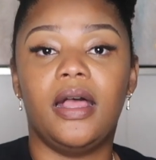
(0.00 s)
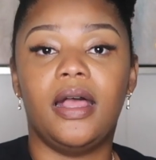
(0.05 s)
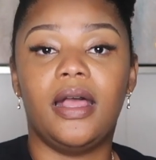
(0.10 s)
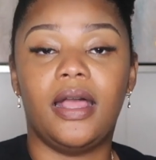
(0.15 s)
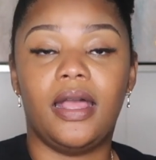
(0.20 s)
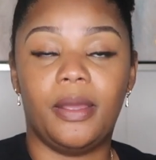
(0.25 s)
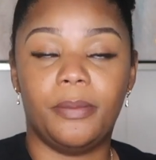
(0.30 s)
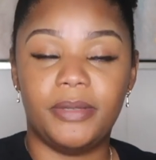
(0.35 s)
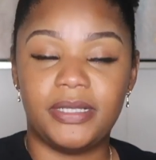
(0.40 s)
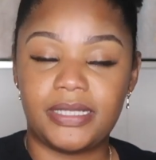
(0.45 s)

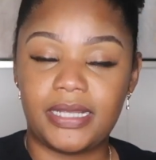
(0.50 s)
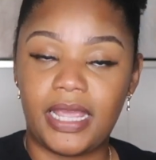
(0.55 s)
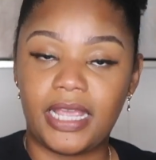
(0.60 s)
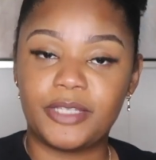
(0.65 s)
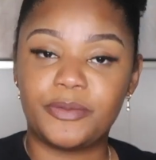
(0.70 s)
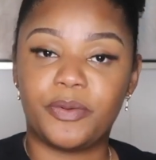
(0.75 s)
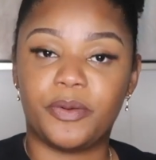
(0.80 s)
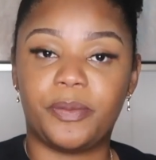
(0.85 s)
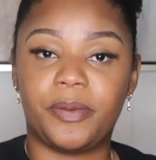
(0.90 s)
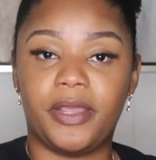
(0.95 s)
I'm a
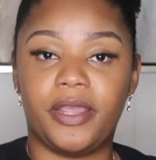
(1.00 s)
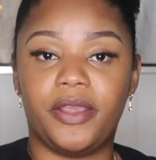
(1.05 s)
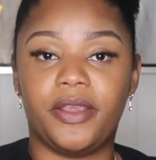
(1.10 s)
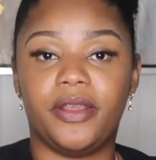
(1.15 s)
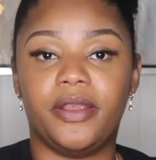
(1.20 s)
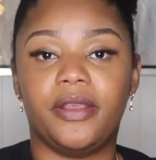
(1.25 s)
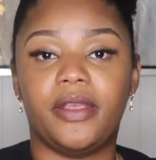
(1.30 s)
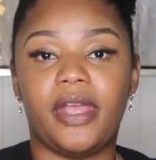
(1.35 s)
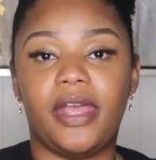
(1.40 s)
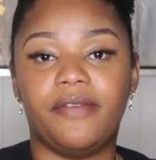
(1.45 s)
tax
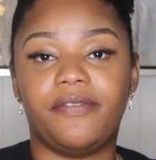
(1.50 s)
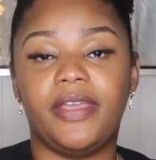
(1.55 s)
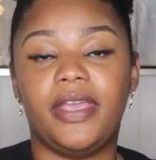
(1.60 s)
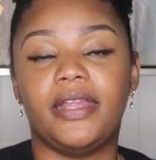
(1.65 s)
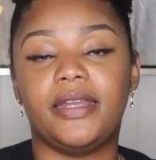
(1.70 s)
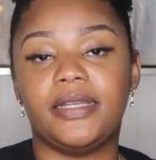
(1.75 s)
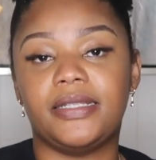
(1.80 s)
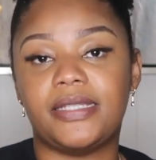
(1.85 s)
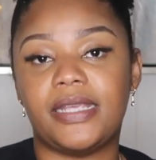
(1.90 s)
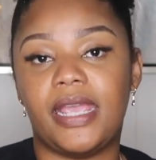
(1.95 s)
preparer. I've
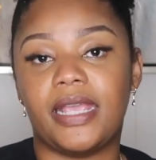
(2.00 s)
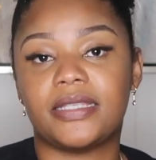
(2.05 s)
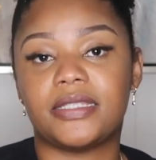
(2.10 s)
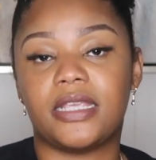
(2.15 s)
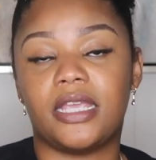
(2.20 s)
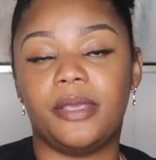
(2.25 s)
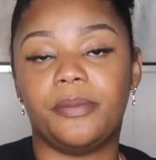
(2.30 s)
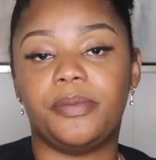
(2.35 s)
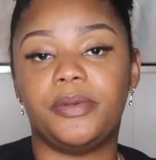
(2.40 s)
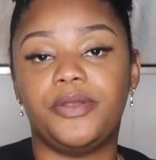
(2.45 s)
had a tax
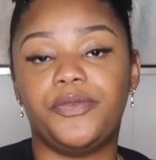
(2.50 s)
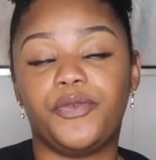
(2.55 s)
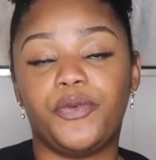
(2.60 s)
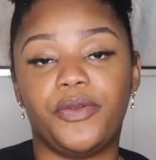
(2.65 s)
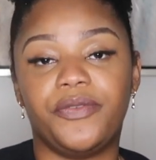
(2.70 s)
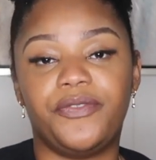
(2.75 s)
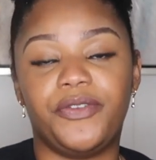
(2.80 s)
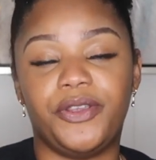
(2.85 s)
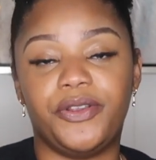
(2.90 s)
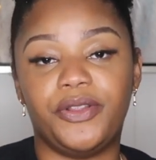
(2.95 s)
company
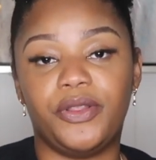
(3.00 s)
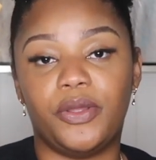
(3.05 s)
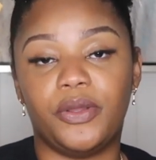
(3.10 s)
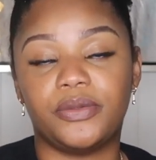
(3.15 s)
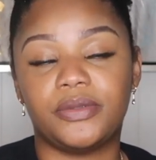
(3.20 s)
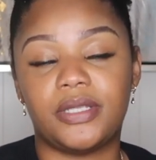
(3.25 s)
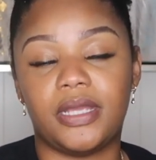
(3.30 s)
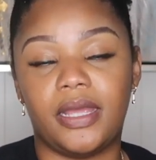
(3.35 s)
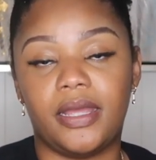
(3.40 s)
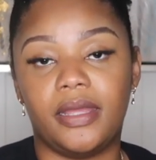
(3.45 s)
for a very
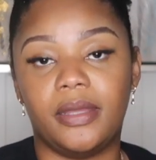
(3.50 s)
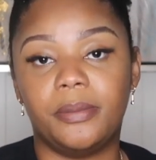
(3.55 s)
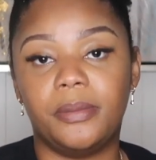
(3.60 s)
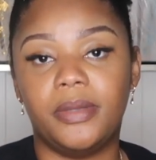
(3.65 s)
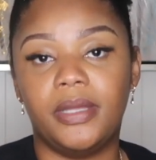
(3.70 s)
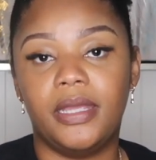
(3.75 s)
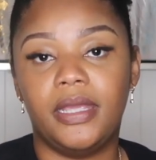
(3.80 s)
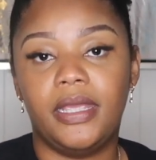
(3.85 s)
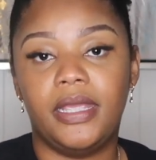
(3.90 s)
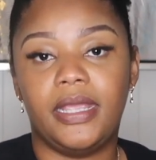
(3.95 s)
long
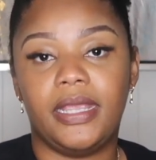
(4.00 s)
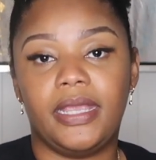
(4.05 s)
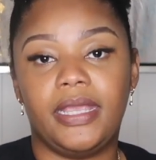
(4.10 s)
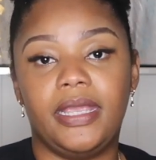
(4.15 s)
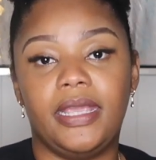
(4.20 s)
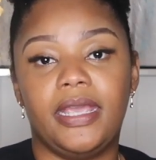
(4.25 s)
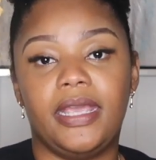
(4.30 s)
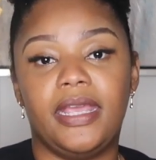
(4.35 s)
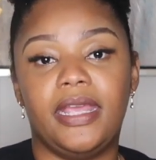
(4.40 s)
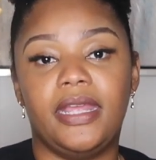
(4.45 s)
time,
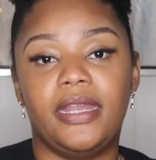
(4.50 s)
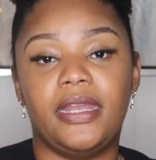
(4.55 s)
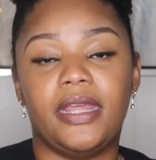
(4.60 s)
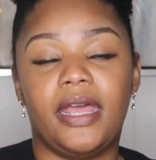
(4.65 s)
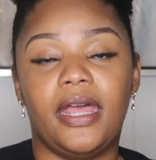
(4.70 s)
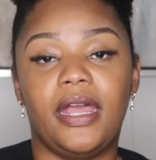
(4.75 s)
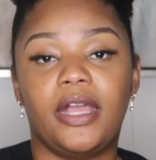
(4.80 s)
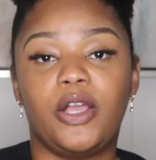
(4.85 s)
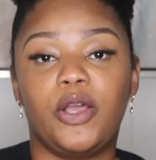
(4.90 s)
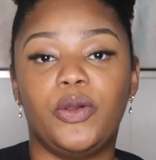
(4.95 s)
and
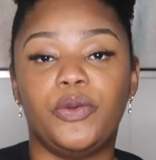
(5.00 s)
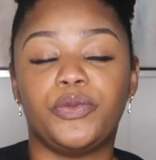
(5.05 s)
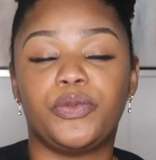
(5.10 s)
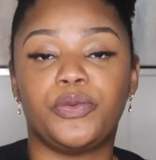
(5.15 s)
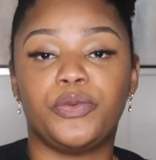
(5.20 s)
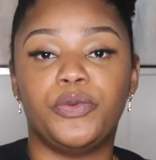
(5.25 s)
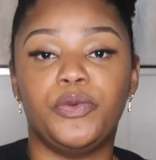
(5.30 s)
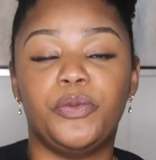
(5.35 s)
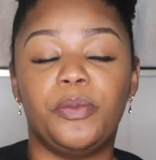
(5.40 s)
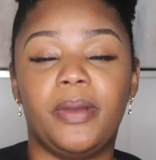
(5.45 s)
I go
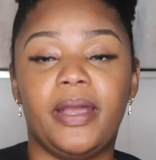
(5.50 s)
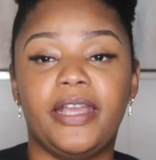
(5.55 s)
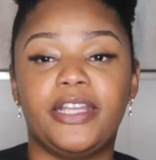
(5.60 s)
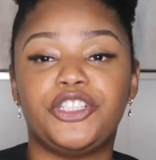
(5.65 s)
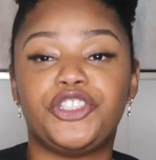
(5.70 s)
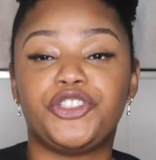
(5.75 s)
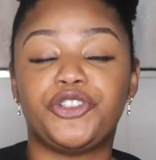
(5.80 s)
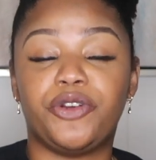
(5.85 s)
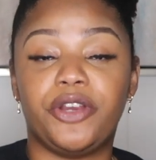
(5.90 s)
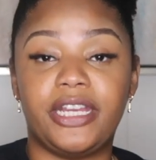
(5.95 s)
through my
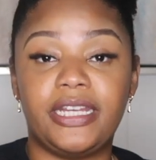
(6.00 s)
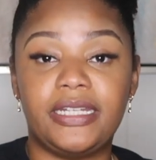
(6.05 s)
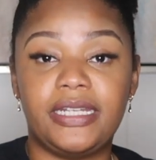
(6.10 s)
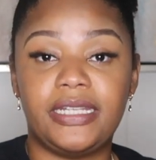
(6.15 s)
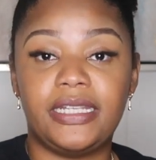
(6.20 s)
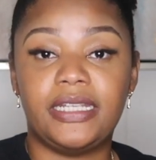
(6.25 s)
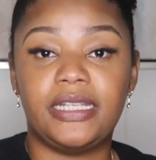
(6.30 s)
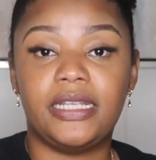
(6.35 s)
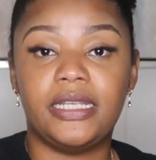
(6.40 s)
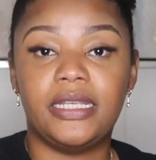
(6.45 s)

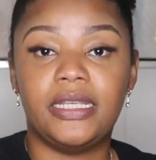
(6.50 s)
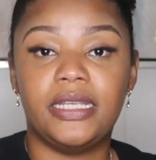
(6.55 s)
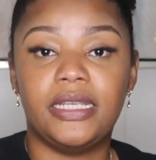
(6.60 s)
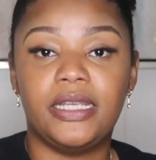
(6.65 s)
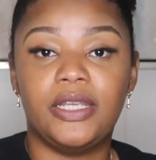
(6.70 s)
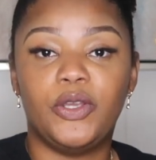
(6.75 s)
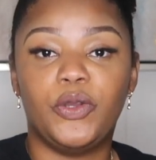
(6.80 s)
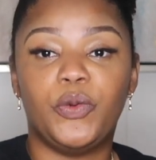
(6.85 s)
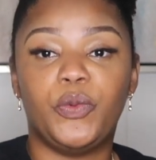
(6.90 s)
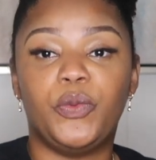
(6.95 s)
training
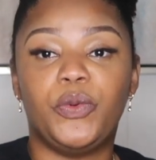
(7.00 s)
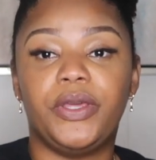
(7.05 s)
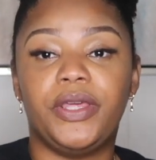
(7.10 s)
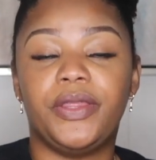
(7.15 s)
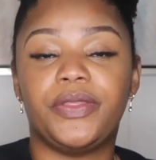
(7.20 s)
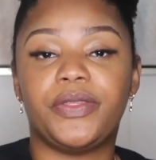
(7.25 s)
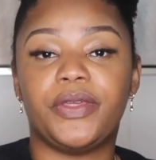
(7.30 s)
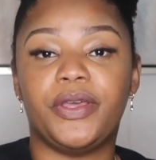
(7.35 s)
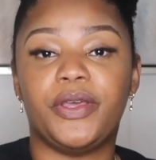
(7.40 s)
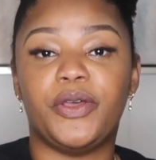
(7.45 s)

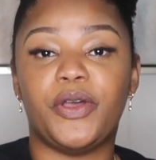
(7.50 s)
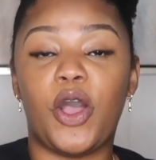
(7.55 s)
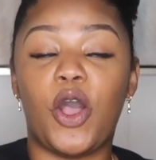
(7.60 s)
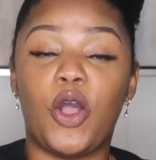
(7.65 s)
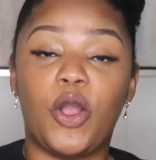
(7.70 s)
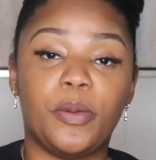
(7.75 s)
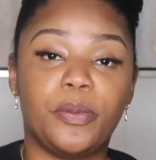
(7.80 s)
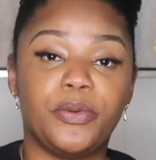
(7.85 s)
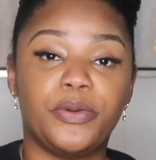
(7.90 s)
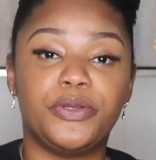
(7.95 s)
with
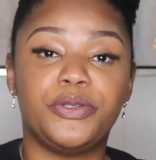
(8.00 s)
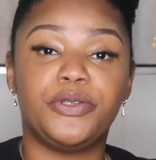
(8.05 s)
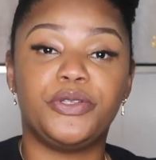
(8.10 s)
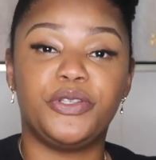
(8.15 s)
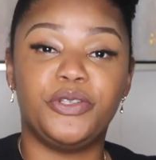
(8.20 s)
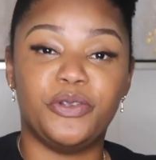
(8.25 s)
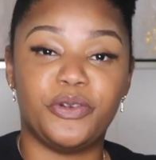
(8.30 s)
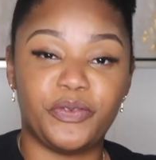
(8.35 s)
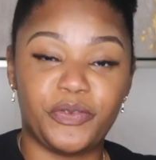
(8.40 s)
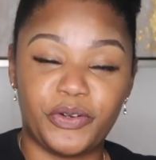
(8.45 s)
Auburn
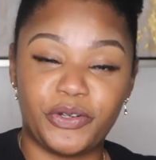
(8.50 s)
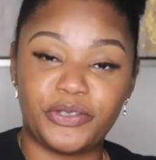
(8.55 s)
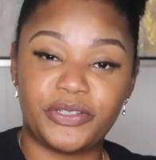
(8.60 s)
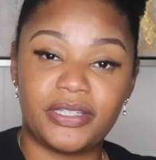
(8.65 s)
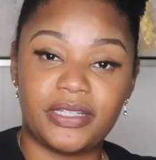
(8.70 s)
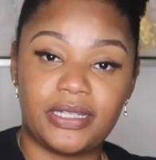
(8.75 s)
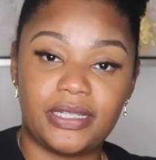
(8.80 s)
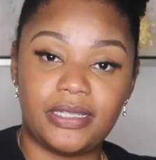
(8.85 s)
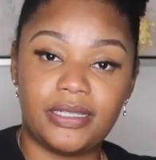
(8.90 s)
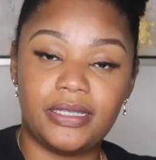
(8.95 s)

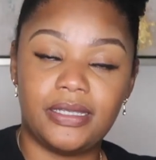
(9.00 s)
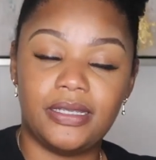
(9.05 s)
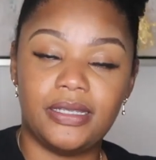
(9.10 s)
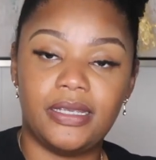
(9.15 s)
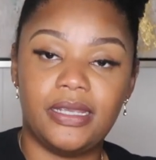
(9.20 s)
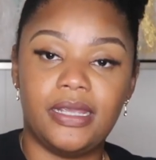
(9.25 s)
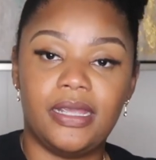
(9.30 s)
University